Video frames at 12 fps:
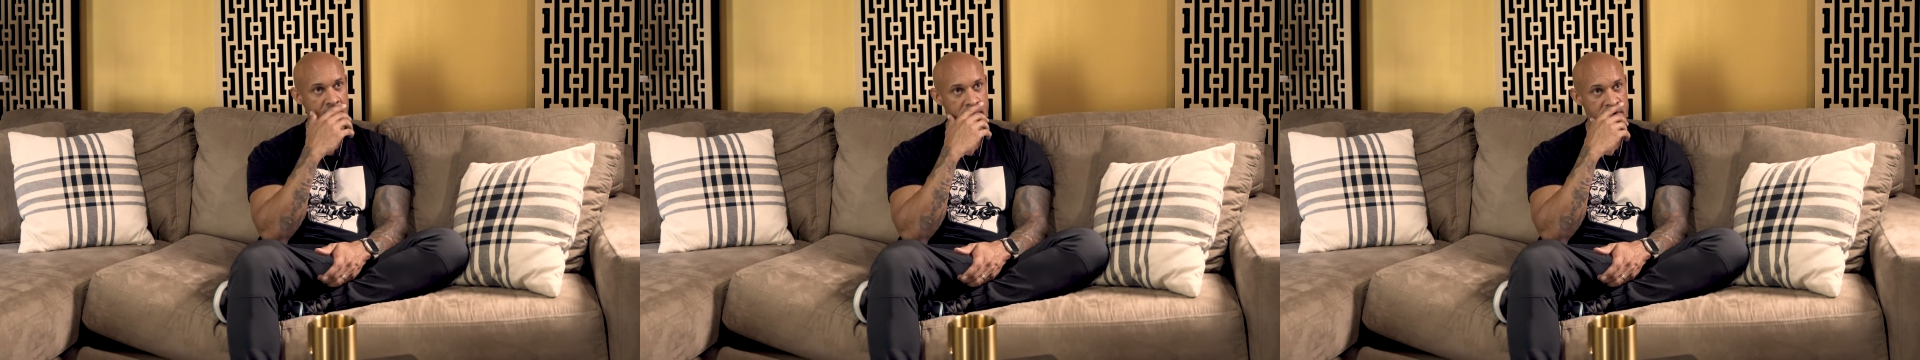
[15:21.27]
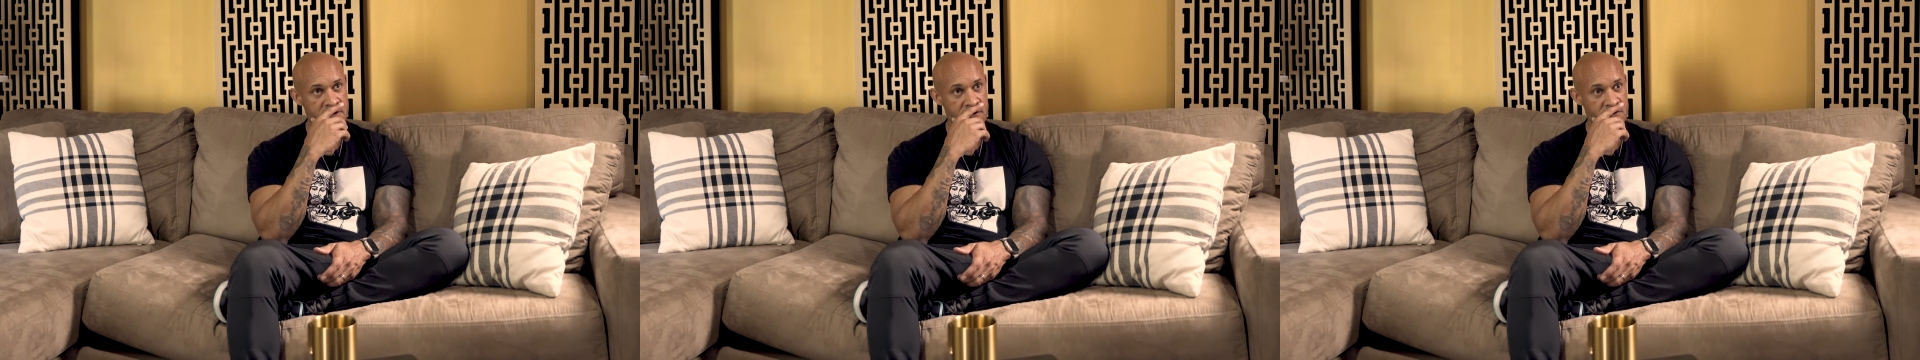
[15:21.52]
up
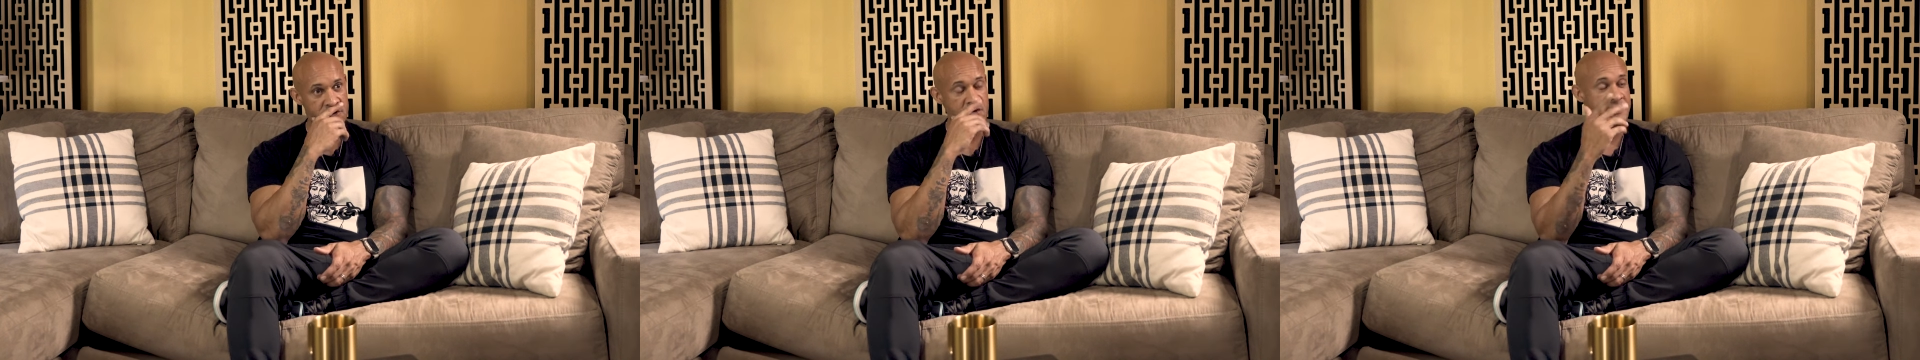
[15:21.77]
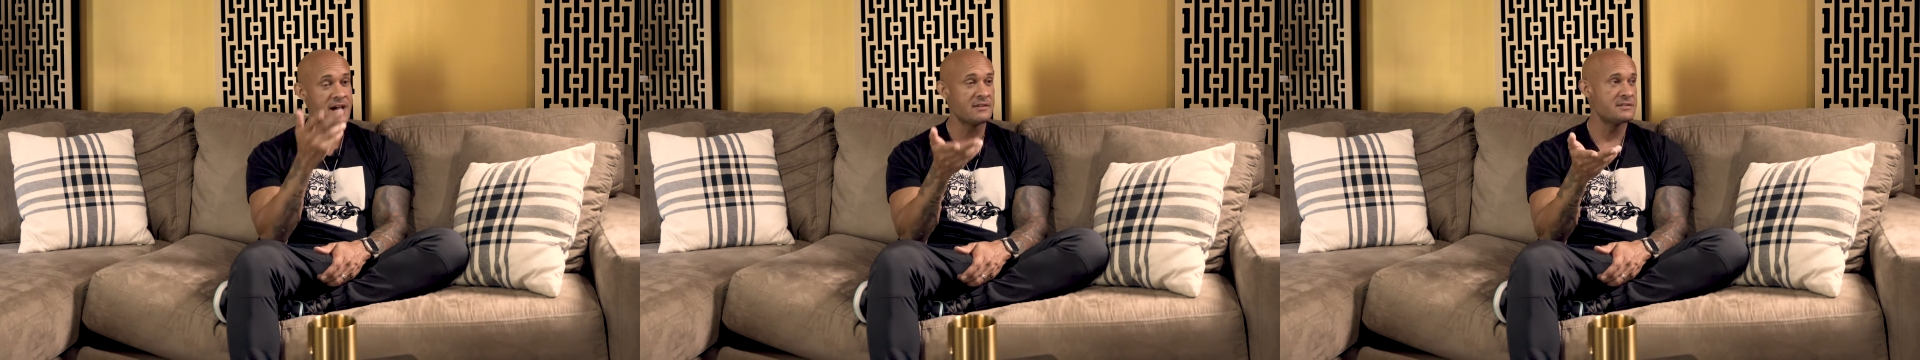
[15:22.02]
until
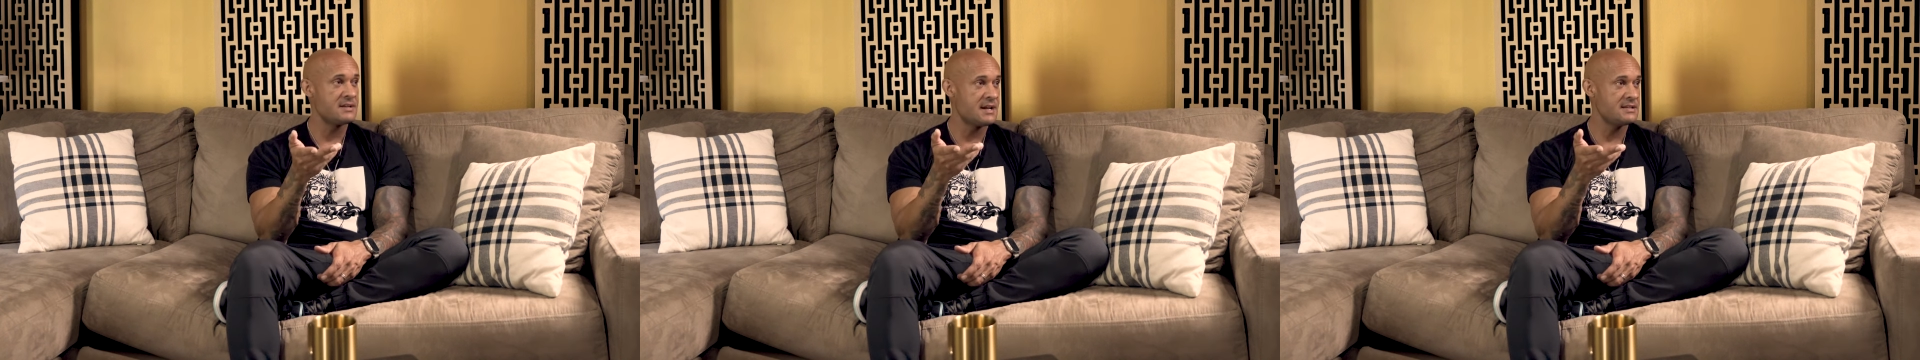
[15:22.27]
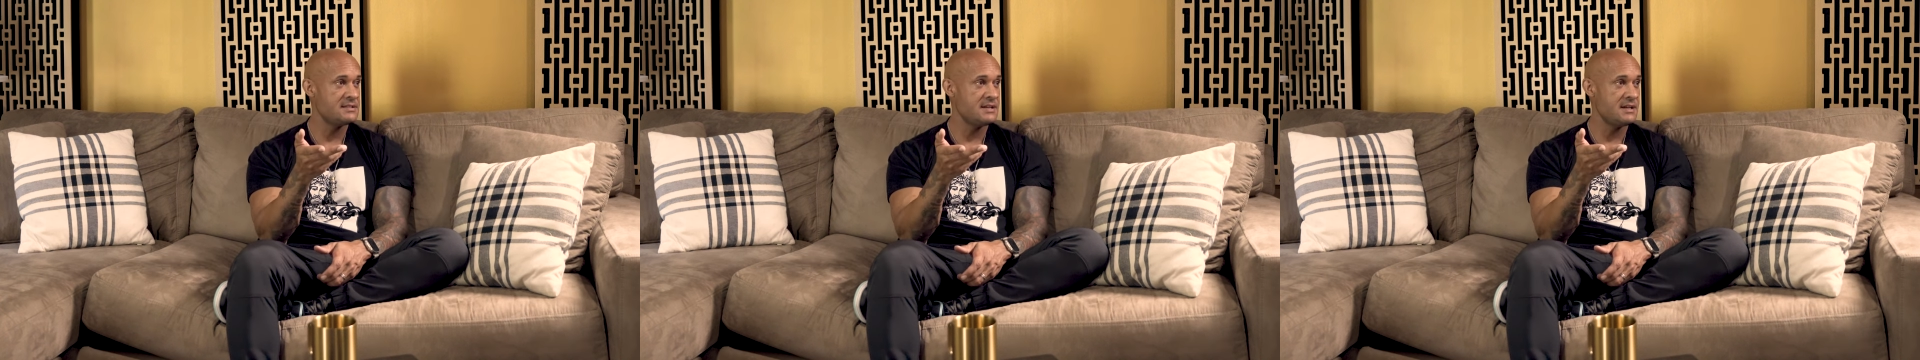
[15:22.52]

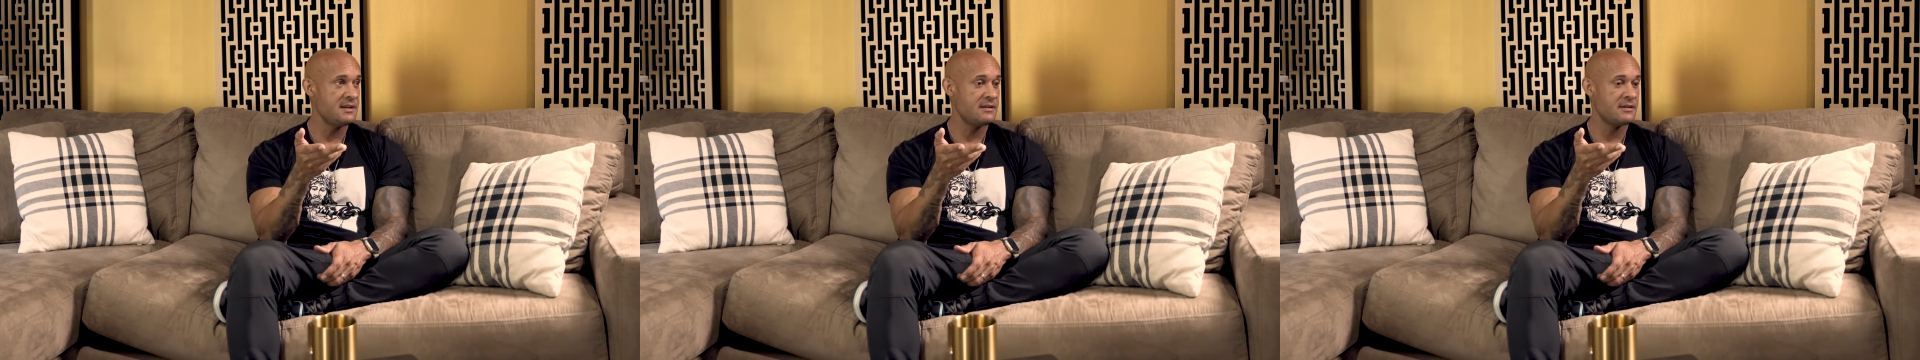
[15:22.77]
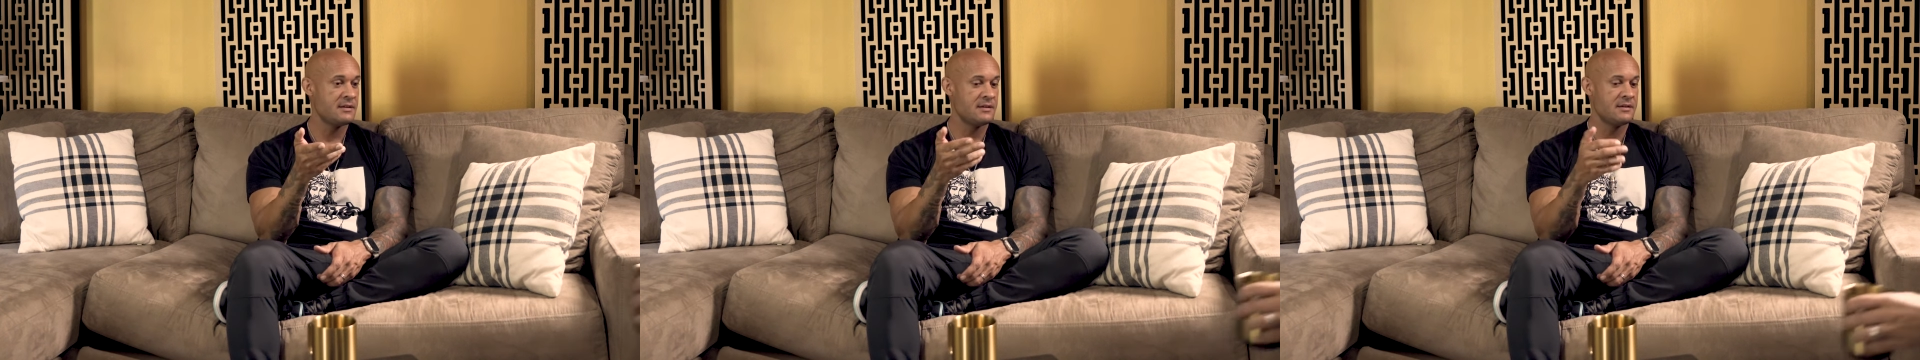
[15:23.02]
2019.